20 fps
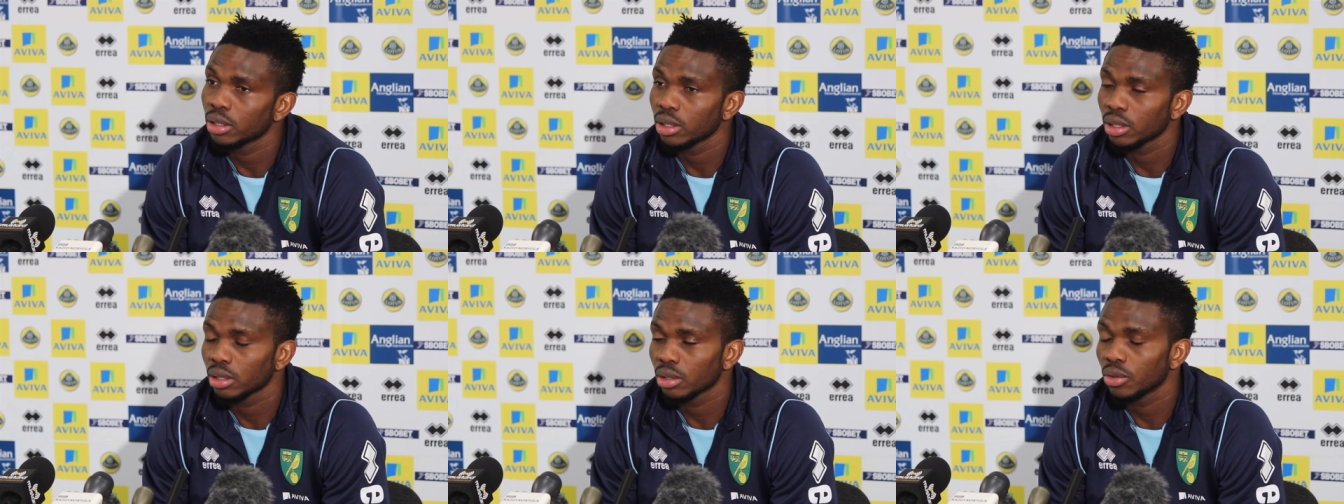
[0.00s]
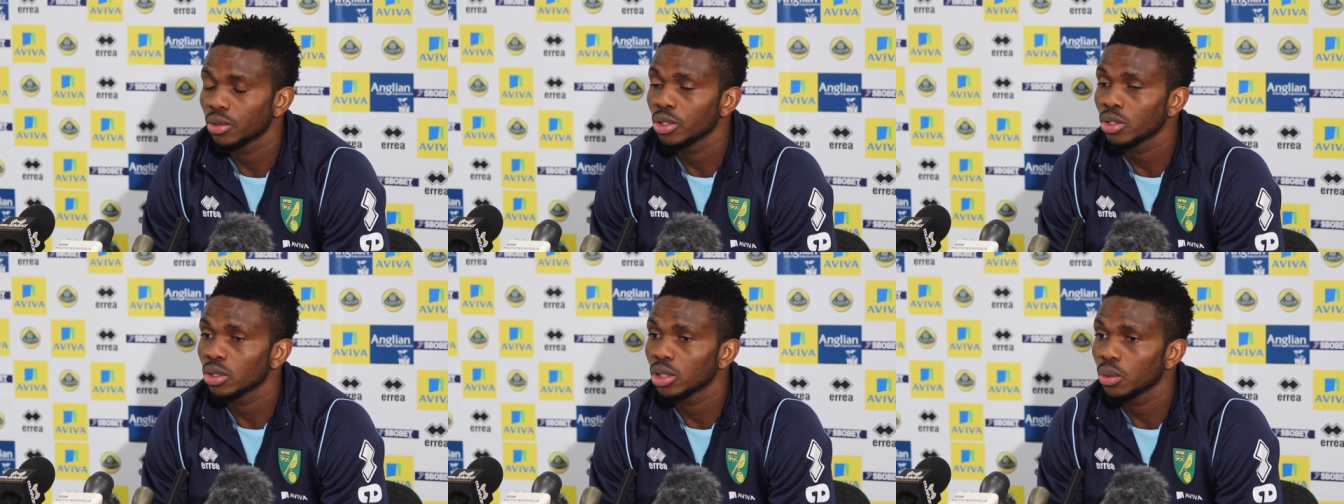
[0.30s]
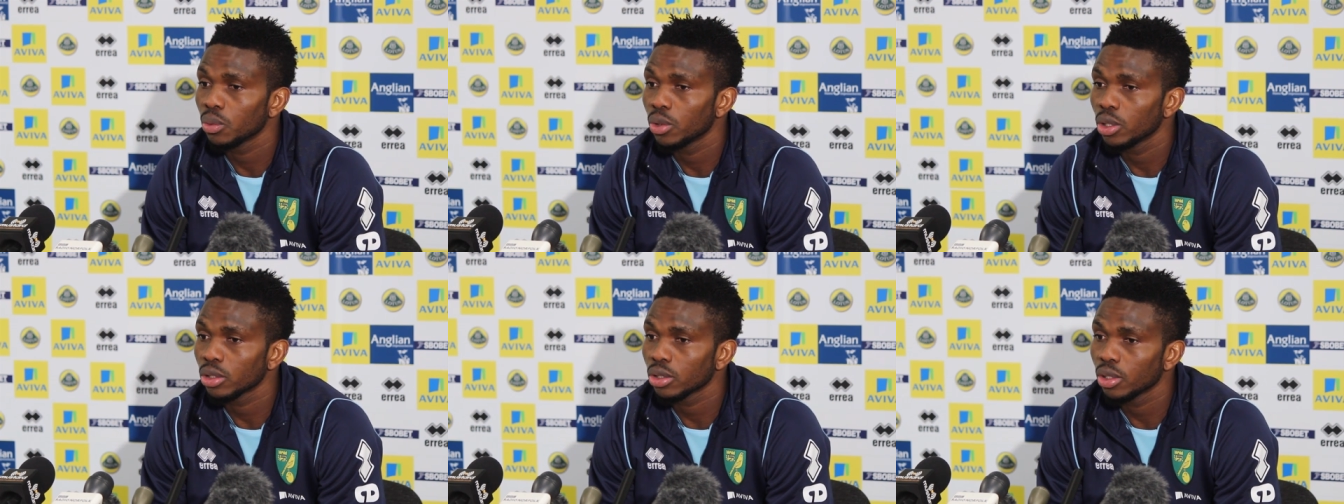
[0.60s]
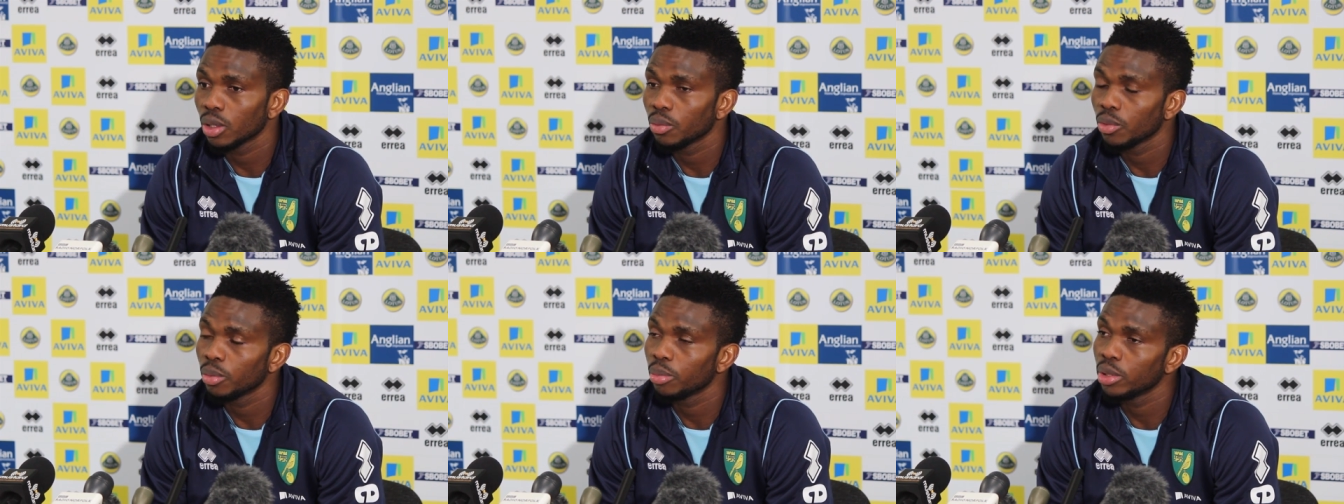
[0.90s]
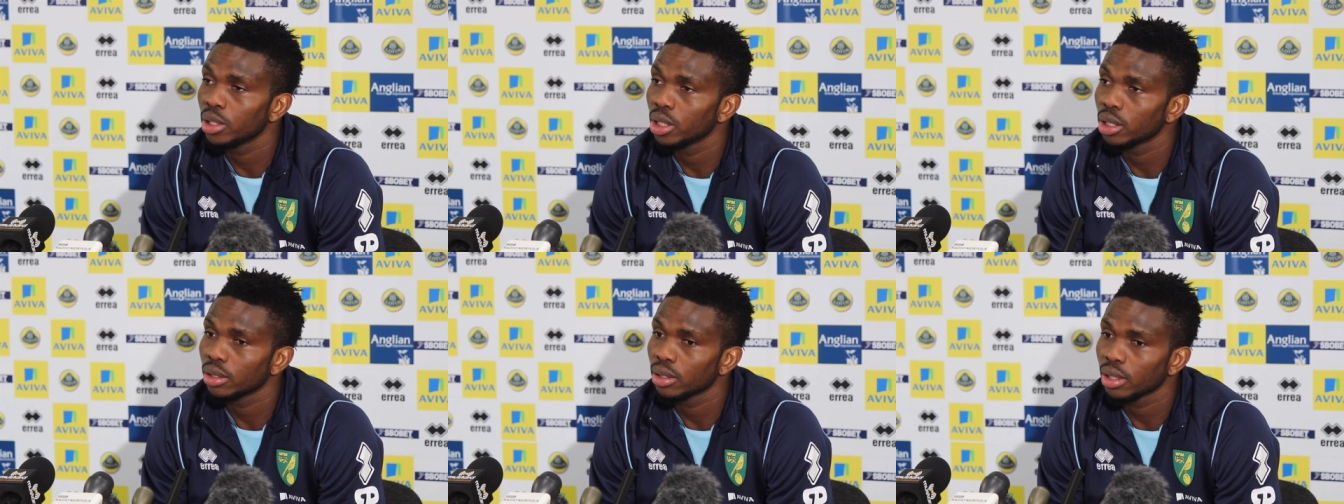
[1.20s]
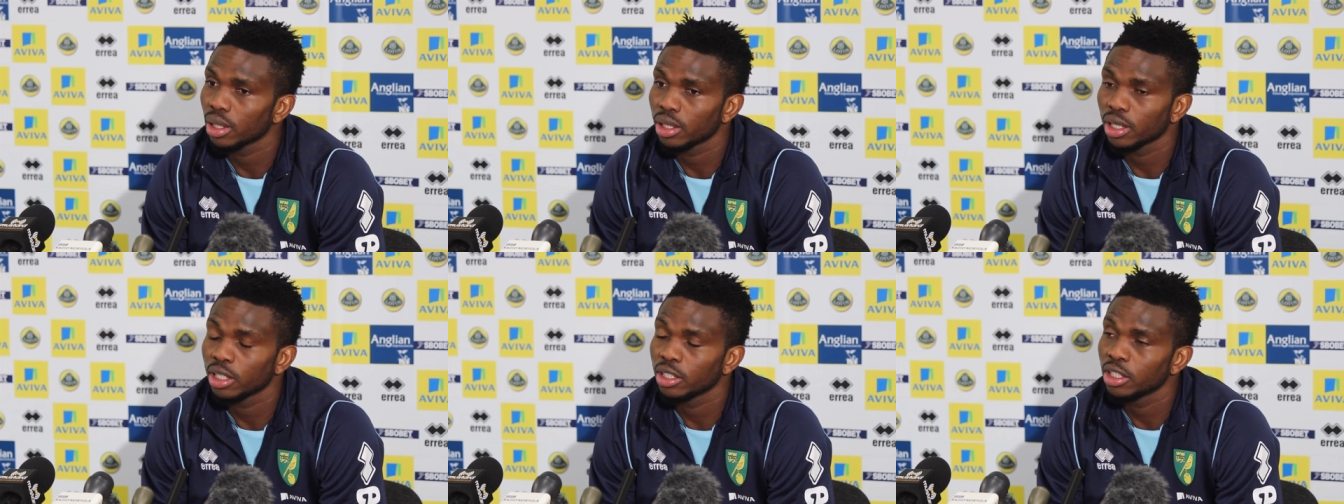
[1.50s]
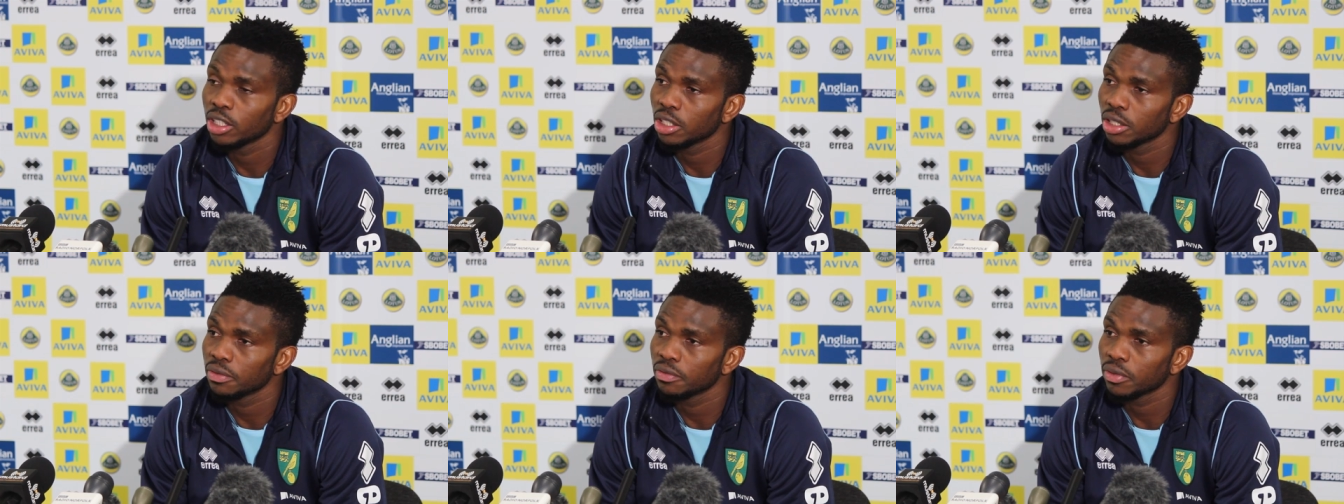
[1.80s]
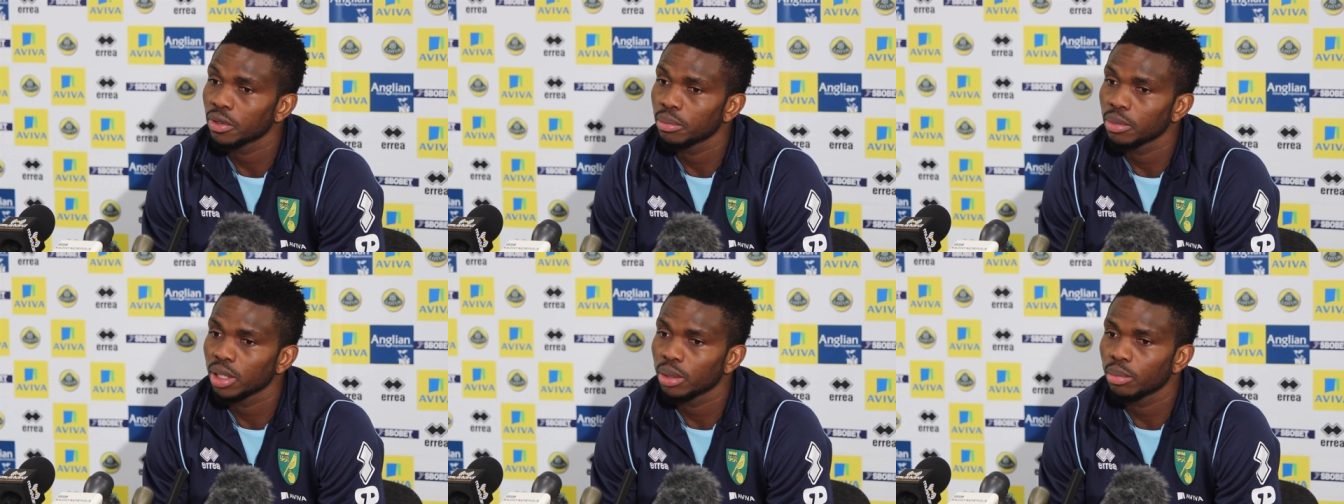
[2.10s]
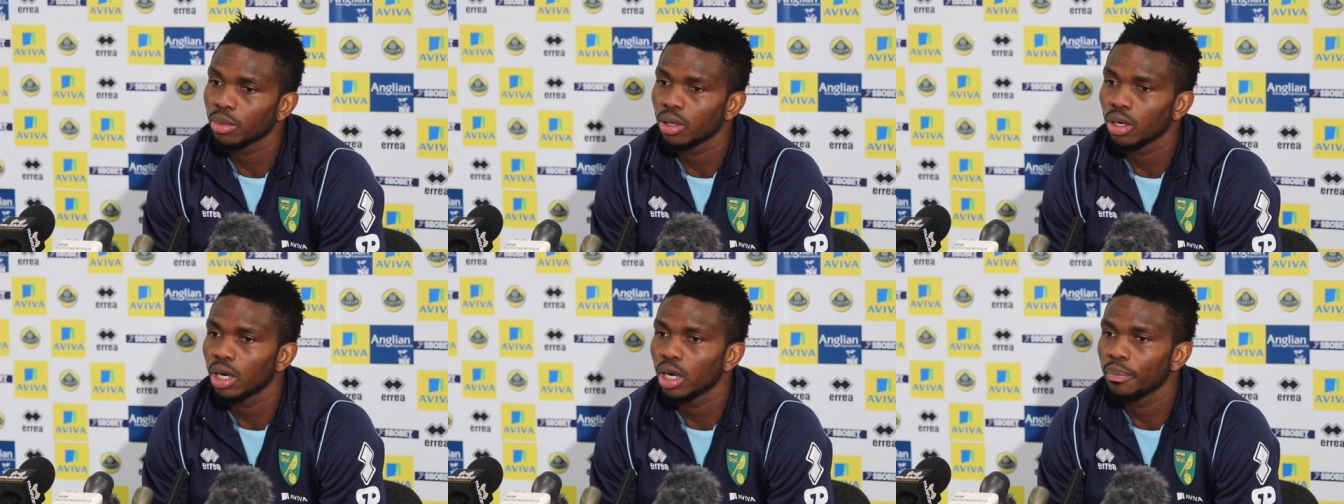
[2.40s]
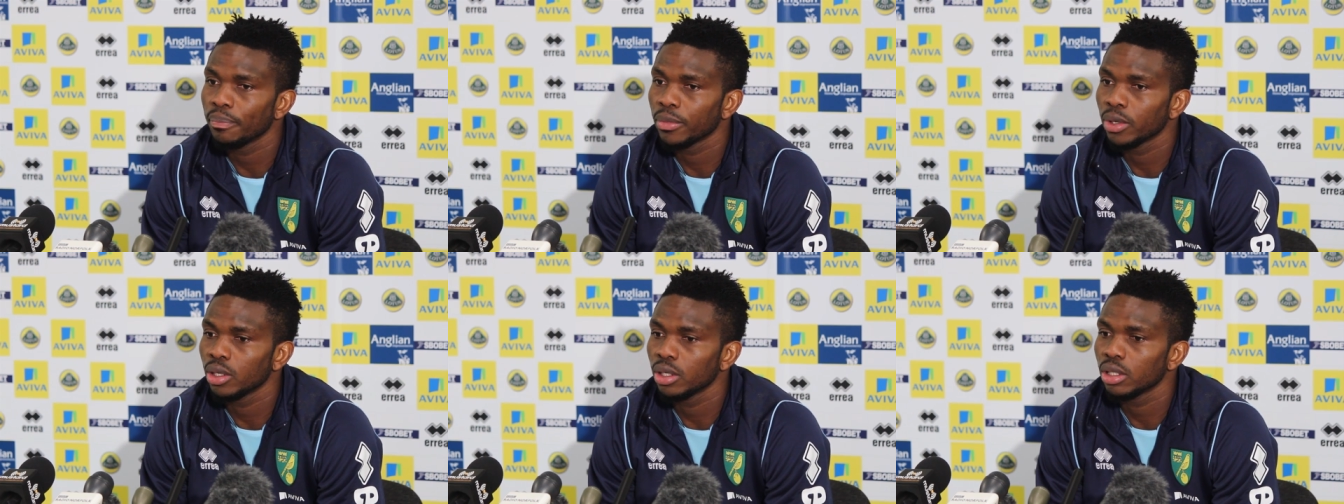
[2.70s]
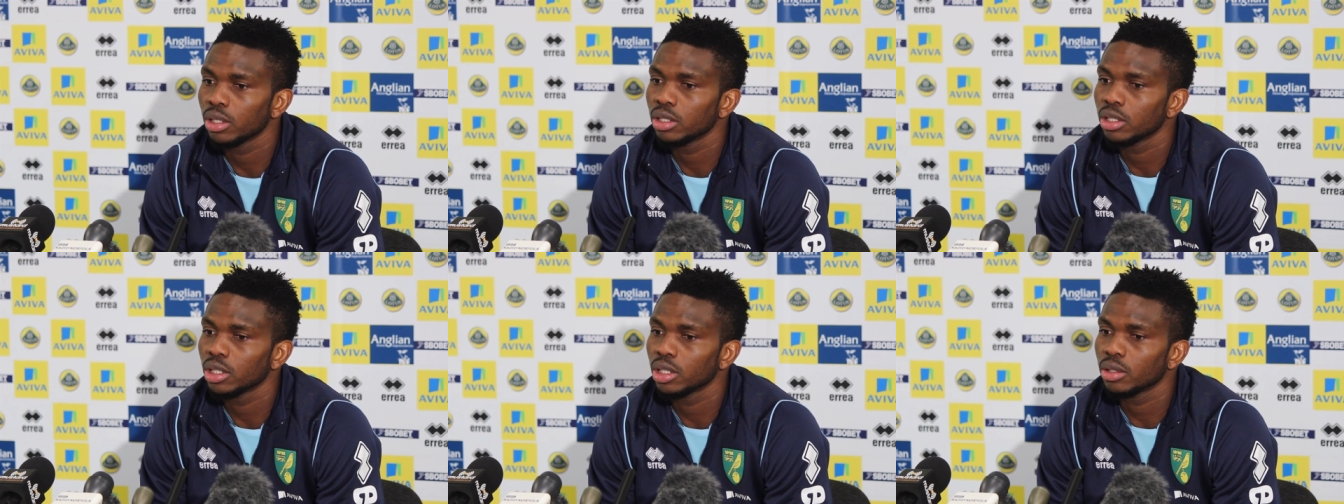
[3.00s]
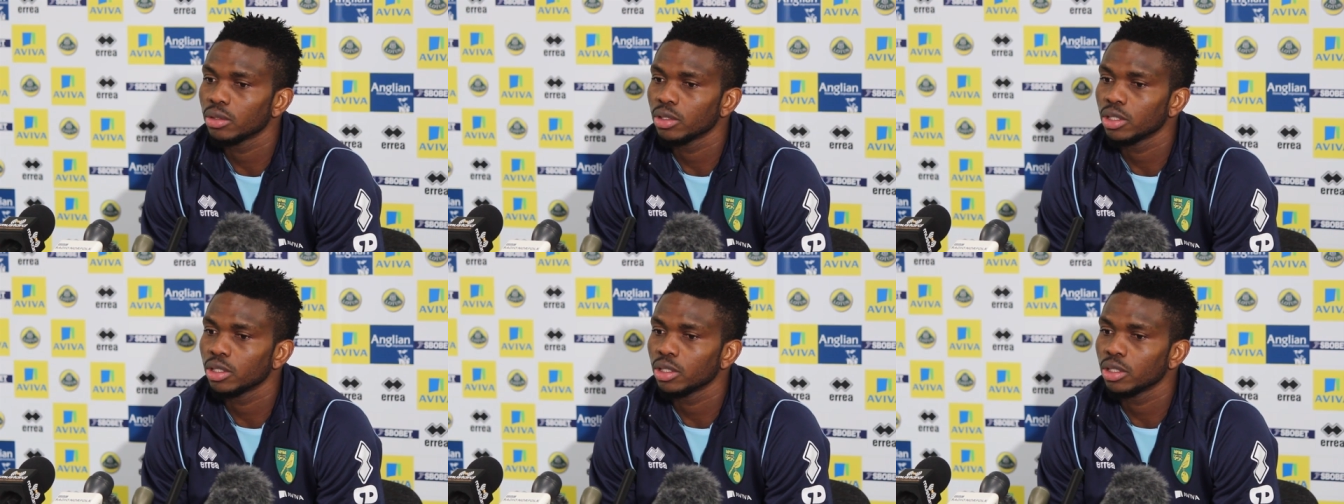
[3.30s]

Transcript: and going to the World Cup will be an addition for me. But I'm here now.